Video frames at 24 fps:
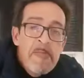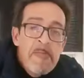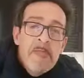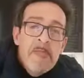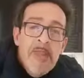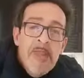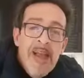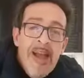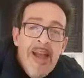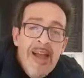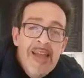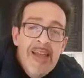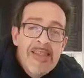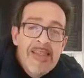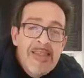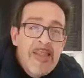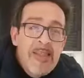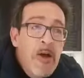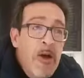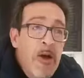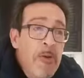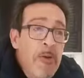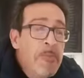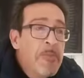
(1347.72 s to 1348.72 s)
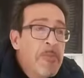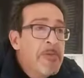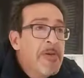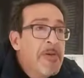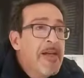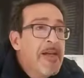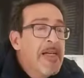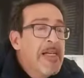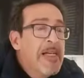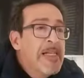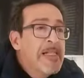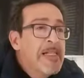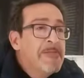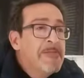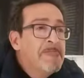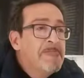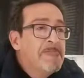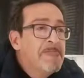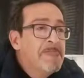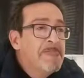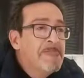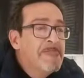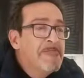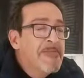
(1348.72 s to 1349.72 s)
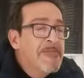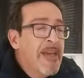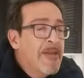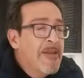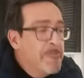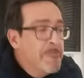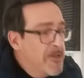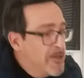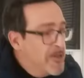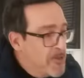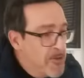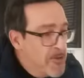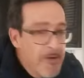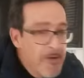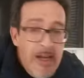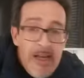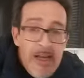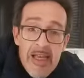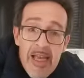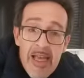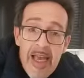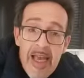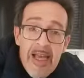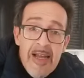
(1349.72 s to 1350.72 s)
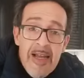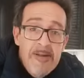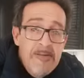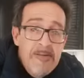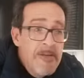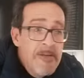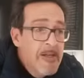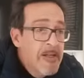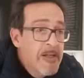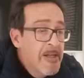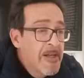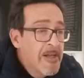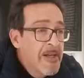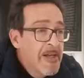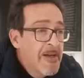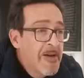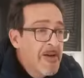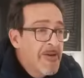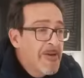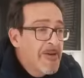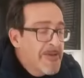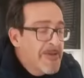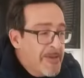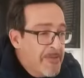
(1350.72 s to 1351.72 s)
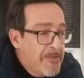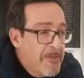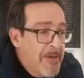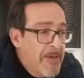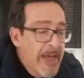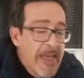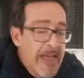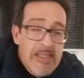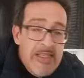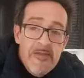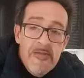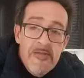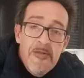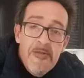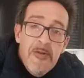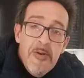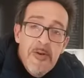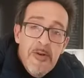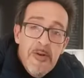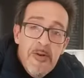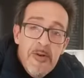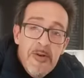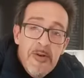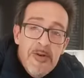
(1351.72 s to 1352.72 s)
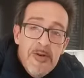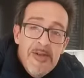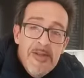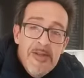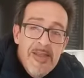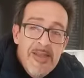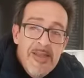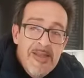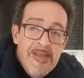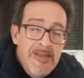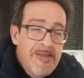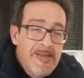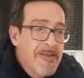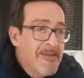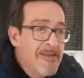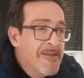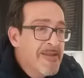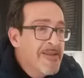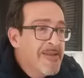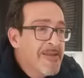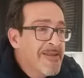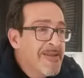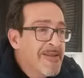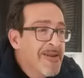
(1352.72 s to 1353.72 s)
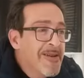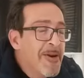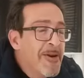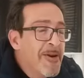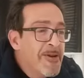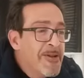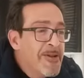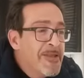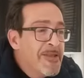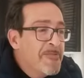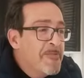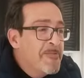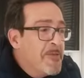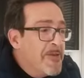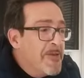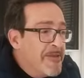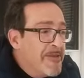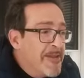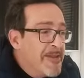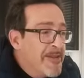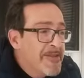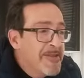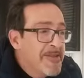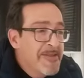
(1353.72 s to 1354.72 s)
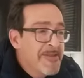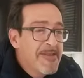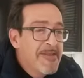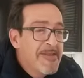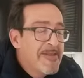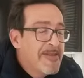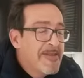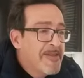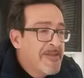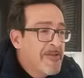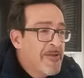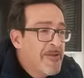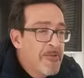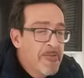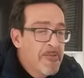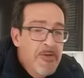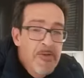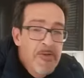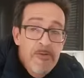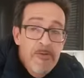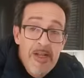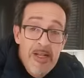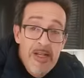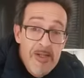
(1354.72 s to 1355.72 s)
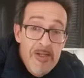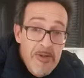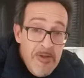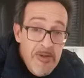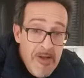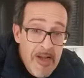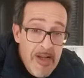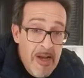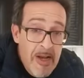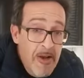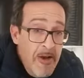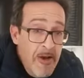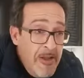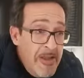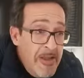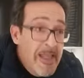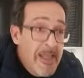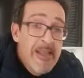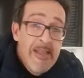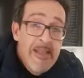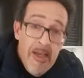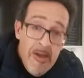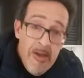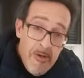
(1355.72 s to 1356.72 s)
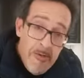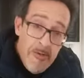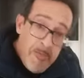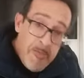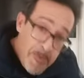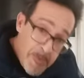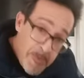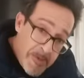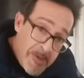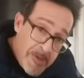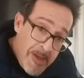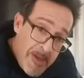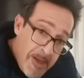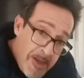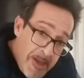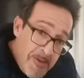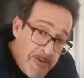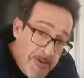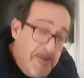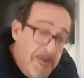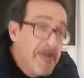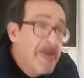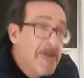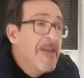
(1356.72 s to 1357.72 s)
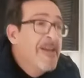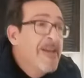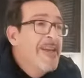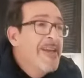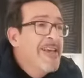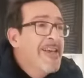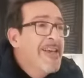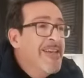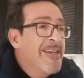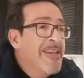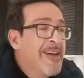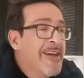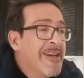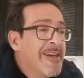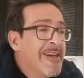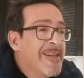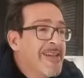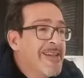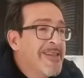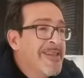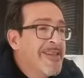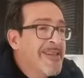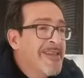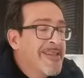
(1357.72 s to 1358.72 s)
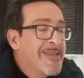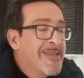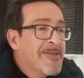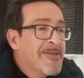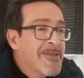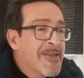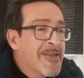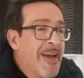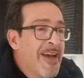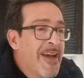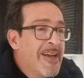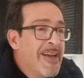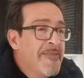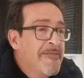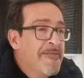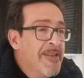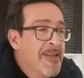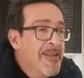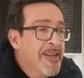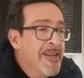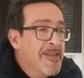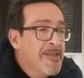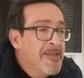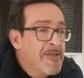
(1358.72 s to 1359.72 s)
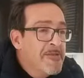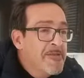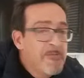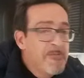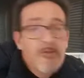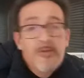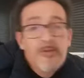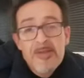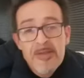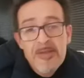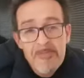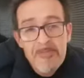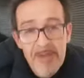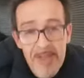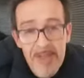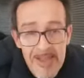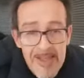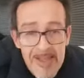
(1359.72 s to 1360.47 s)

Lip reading: I stop, and I wish you again all the best for this holiday period. Hope you will enjoy a lot, and I hope to see you here in Toscana Village, possibly.